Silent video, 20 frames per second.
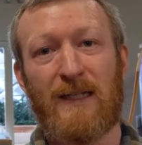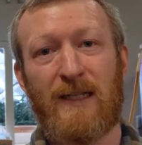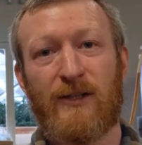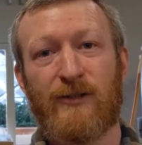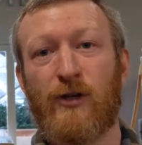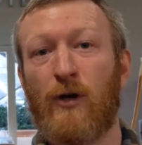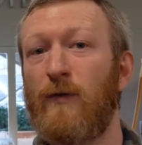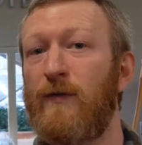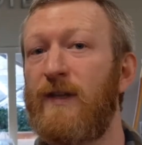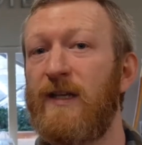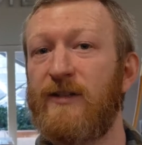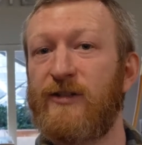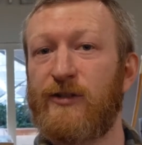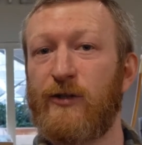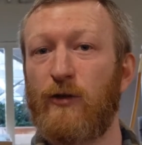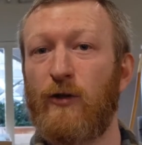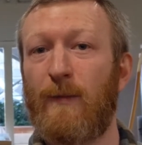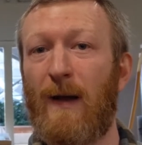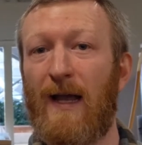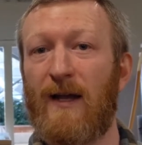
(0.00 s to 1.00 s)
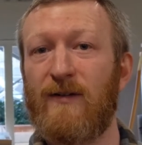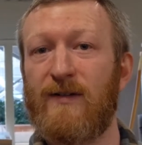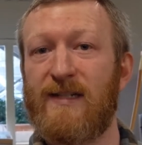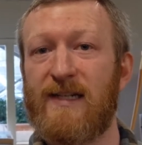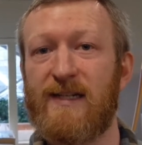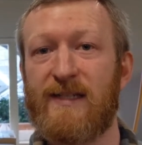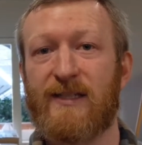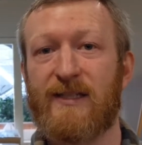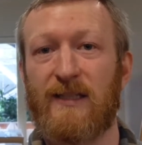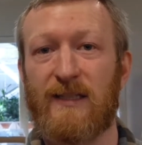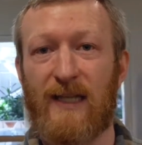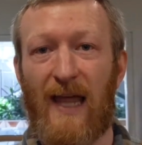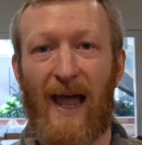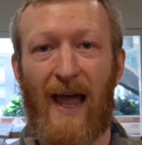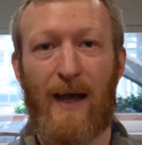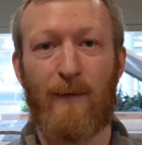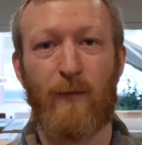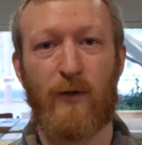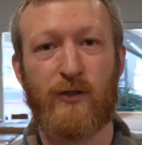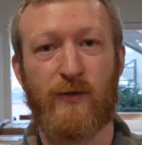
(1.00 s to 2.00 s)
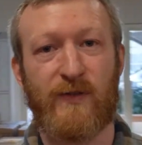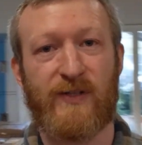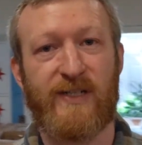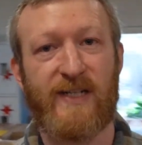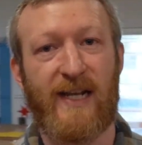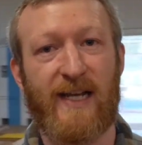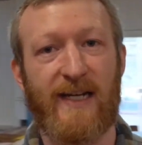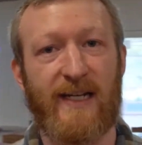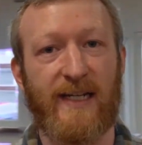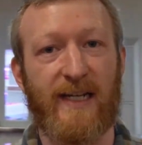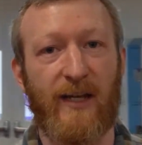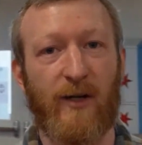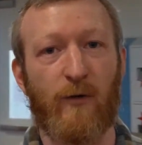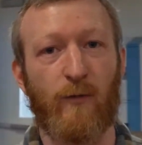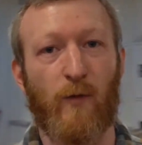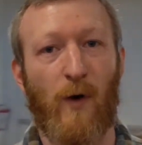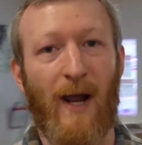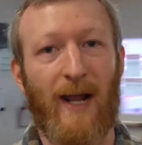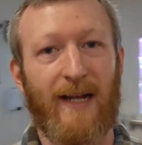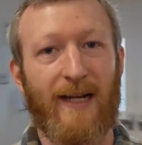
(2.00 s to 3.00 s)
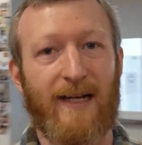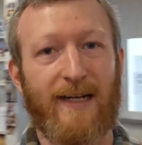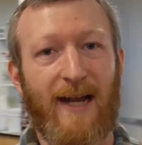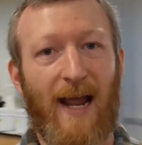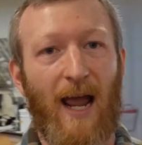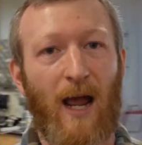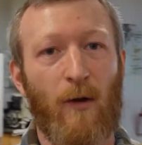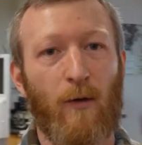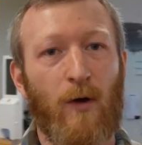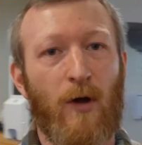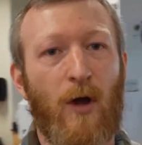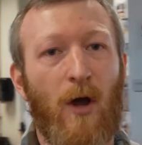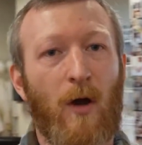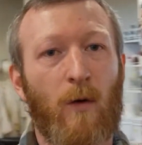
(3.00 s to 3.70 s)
So the Searle Biodiesel Lab, which we're standing in right now,